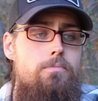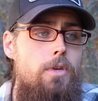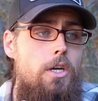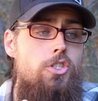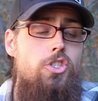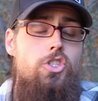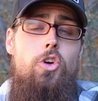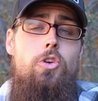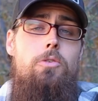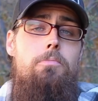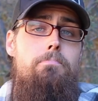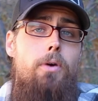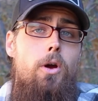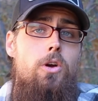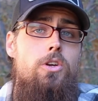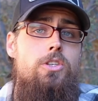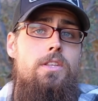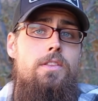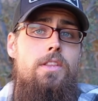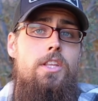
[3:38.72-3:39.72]
certain
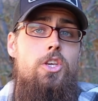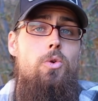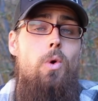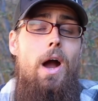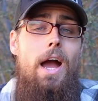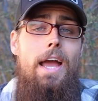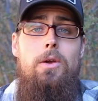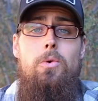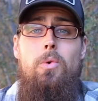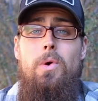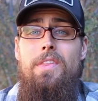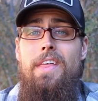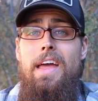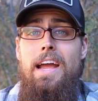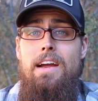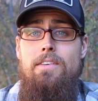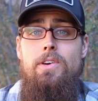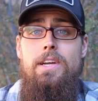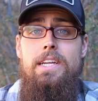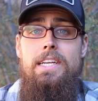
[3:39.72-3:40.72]
person that you hike with
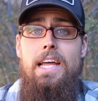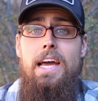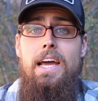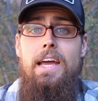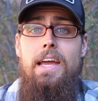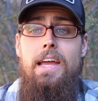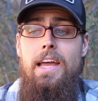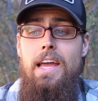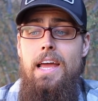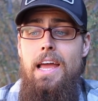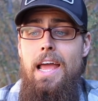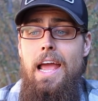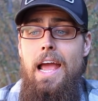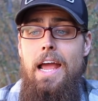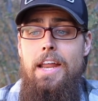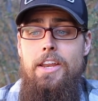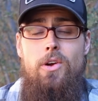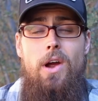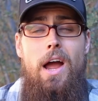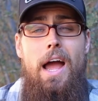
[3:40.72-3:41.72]
every day
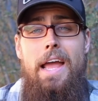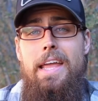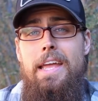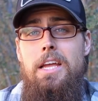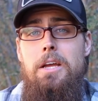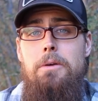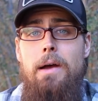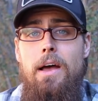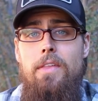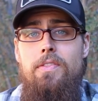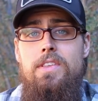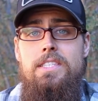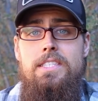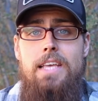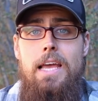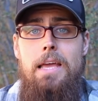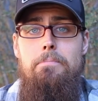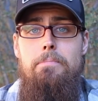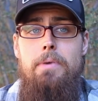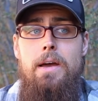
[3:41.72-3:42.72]
and you're hiking about the
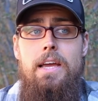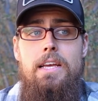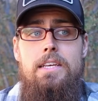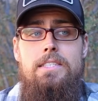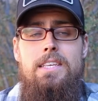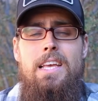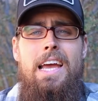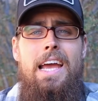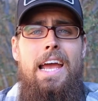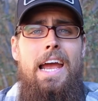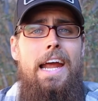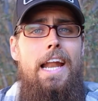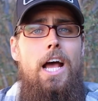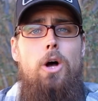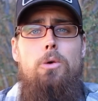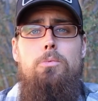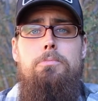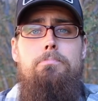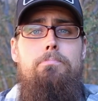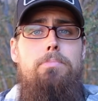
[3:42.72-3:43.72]
same pace, it
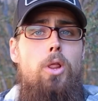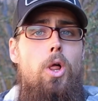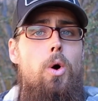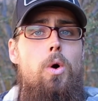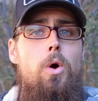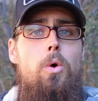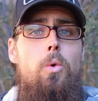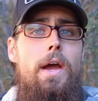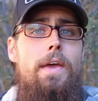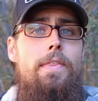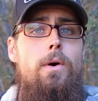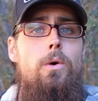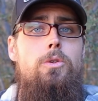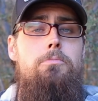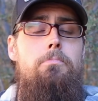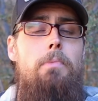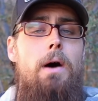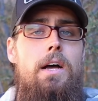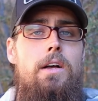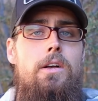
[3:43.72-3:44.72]
helps blow away
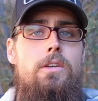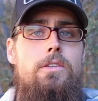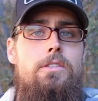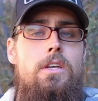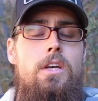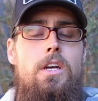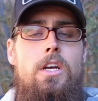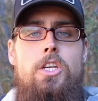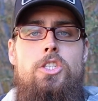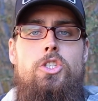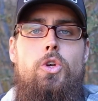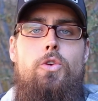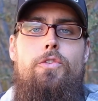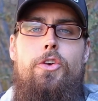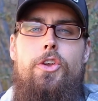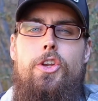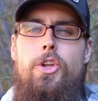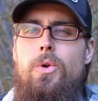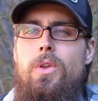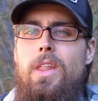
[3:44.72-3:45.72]
those miles. So if
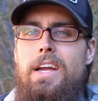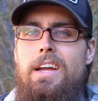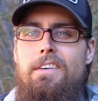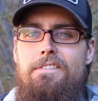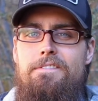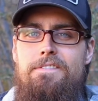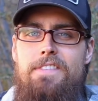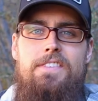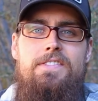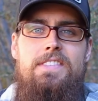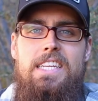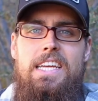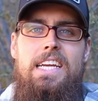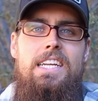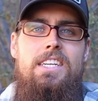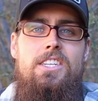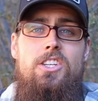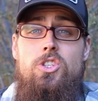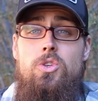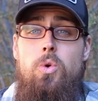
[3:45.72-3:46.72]
you're doing like a
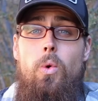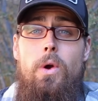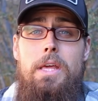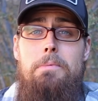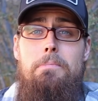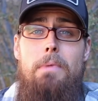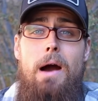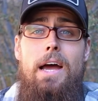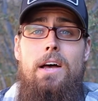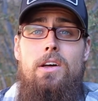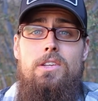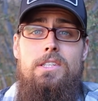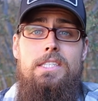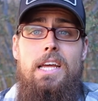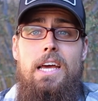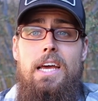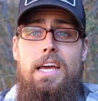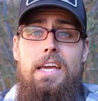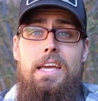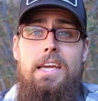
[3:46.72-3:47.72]
15 to 20 mile
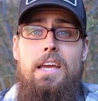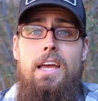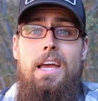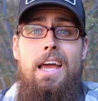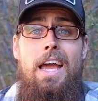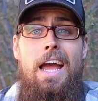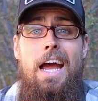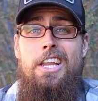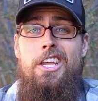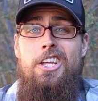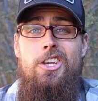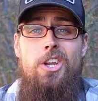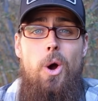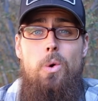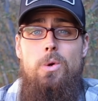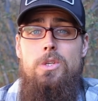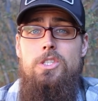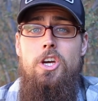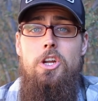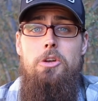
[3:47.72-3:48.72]
day and you
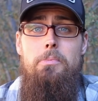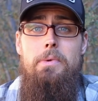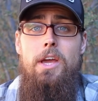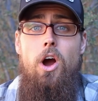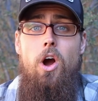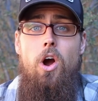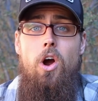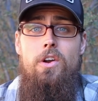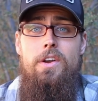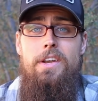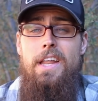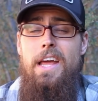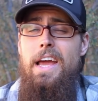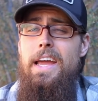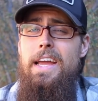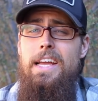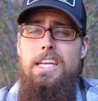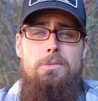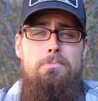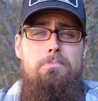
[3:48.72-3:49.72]
know it's going to be a hard
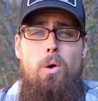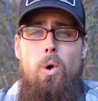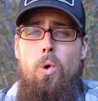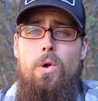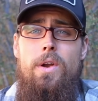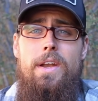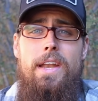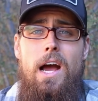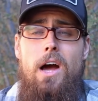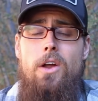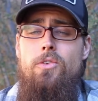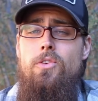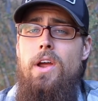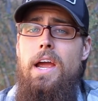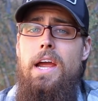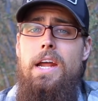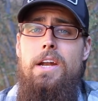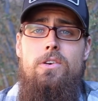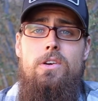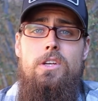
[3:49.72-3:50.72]
day, it's pouring down
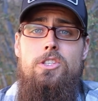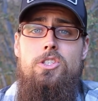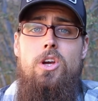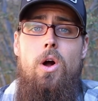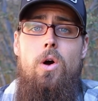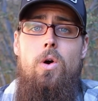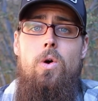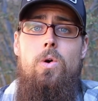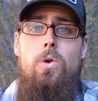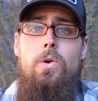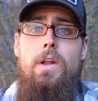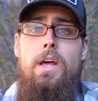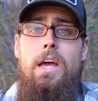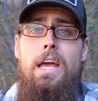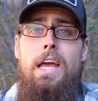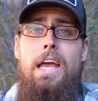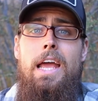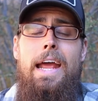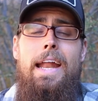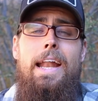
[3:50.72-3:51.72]
rain or it's cold,
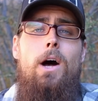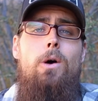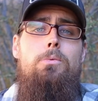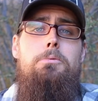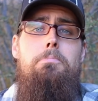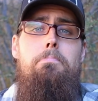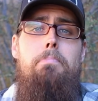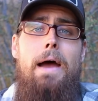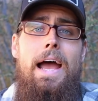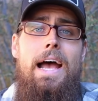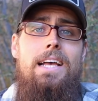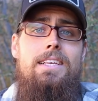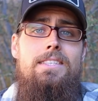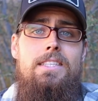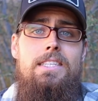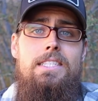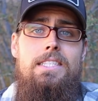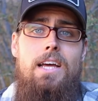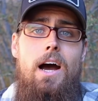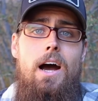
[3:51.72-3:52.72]
it helps pass
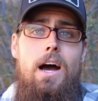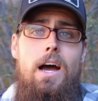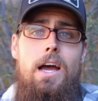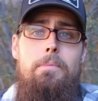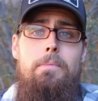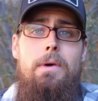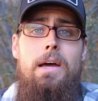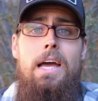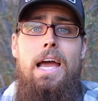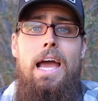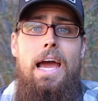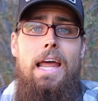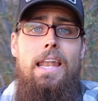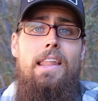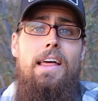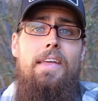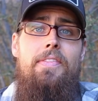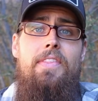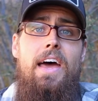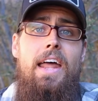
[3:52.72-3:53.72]
the time and
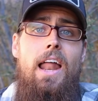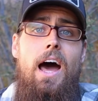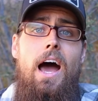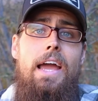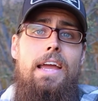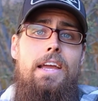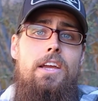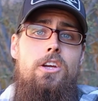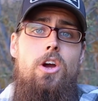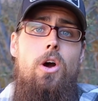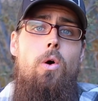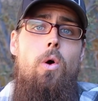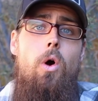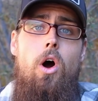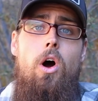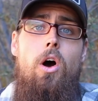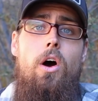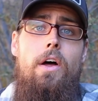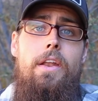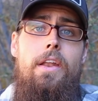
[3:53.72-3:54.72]
let that hike go
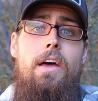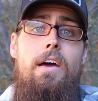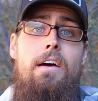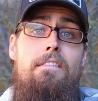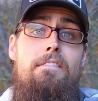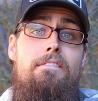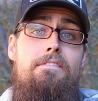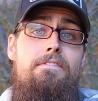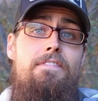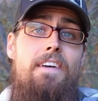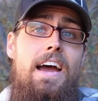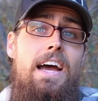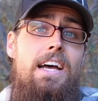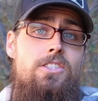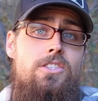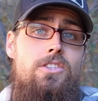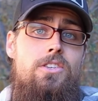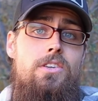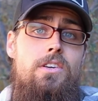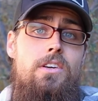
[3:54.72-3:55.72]
on
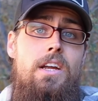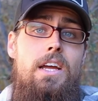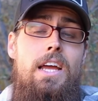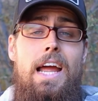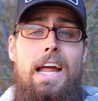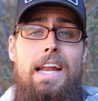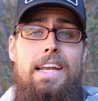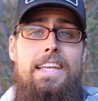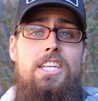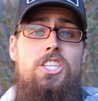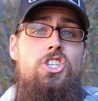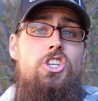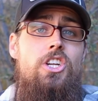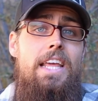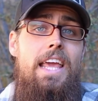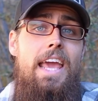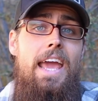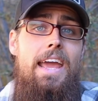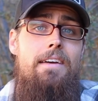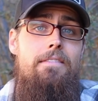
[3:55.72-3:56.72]
faster and get you to
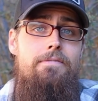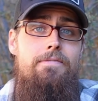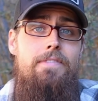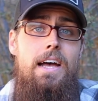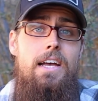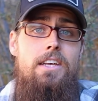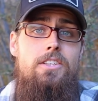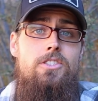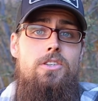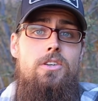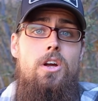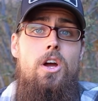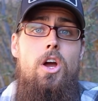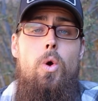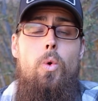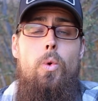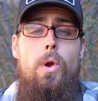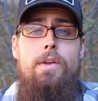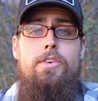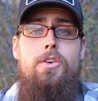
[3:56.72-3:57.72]
camp faster
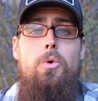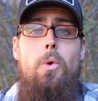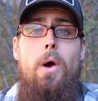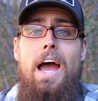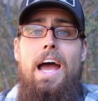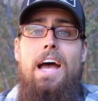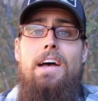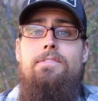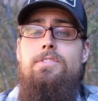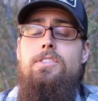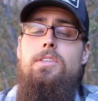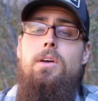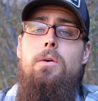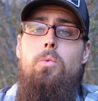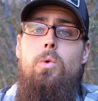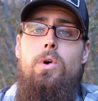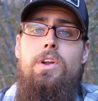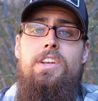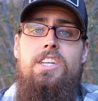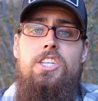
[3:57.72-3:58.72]
whenever you have
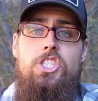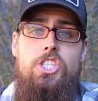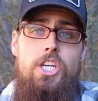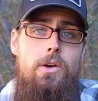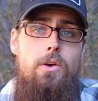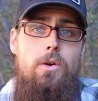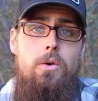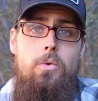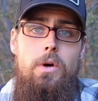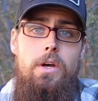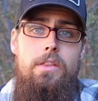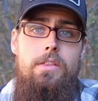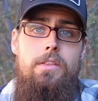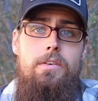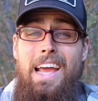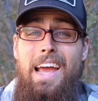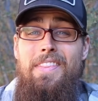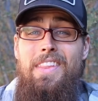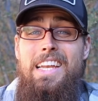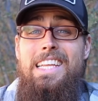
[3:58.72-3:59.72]
someone to share it with.
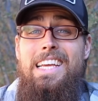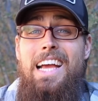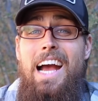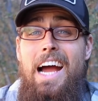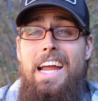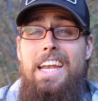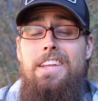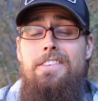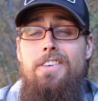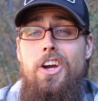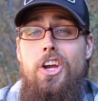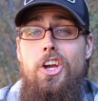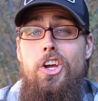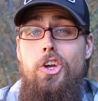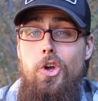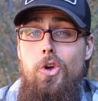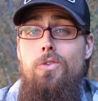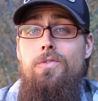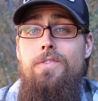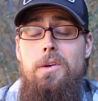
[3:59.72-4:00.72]
And then kind of a
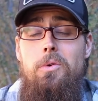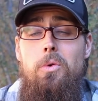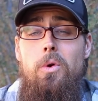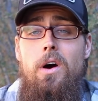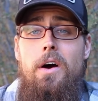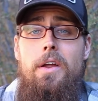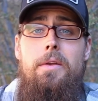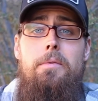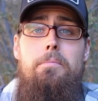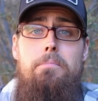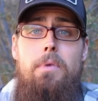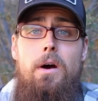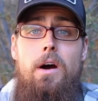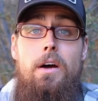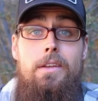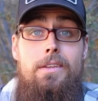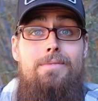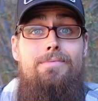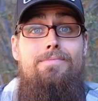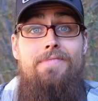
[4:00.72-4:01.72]
goofy one,
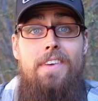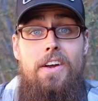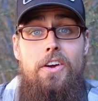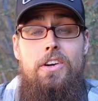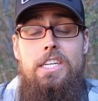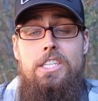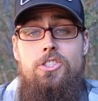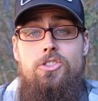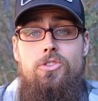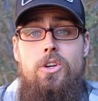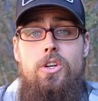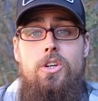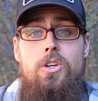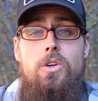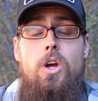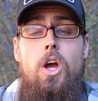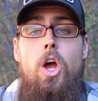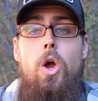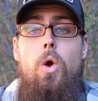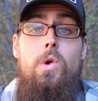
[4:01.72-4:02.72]
but very
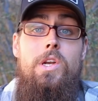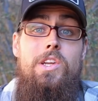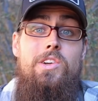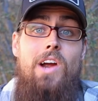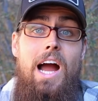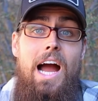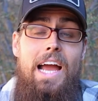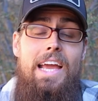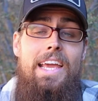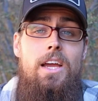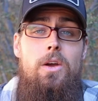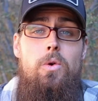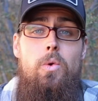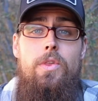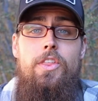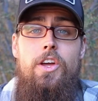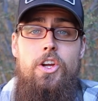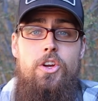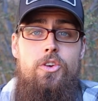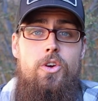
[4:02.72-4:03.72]
true, when you're hiking
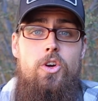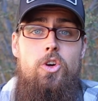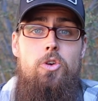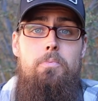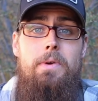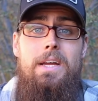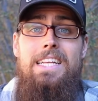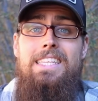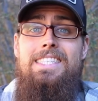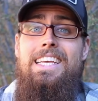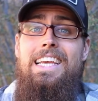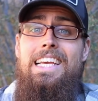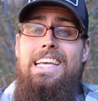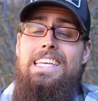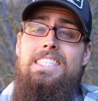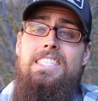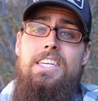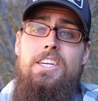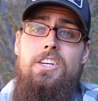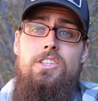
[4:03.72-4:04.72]
with a group, it's
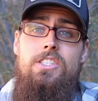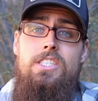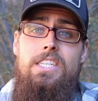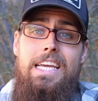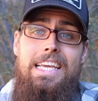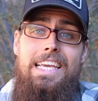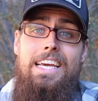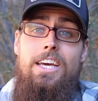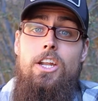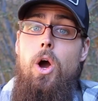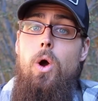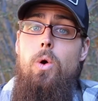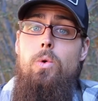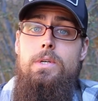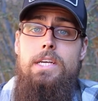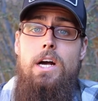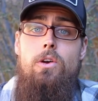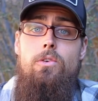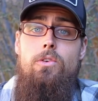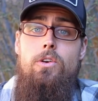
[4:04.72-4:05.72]
easier to get hotel